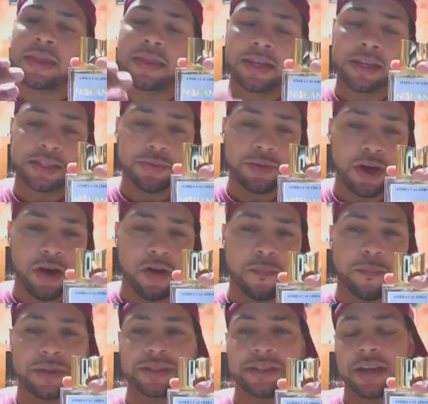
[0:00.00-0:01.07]
This one
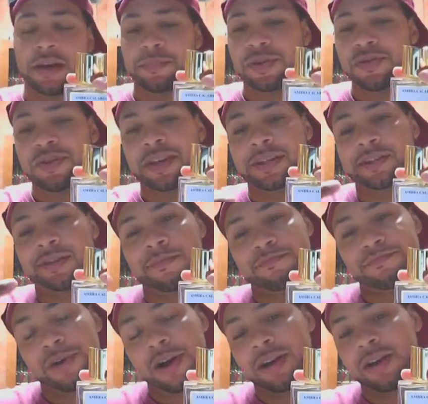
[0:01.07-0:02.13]
opens up, you get
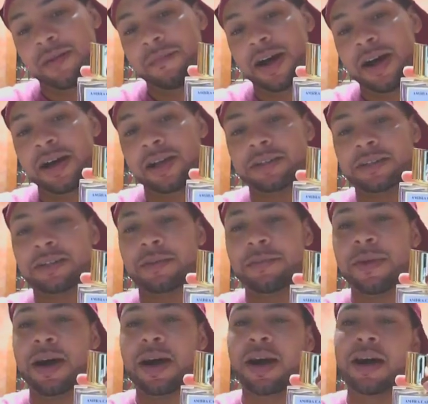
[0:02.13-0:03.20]
some bergamot,
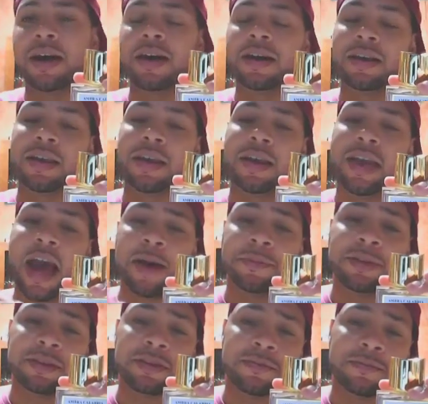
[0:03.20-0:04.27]
some uh,
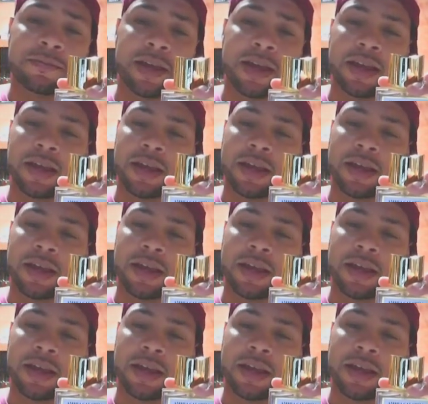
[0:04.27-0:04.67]
galbanum,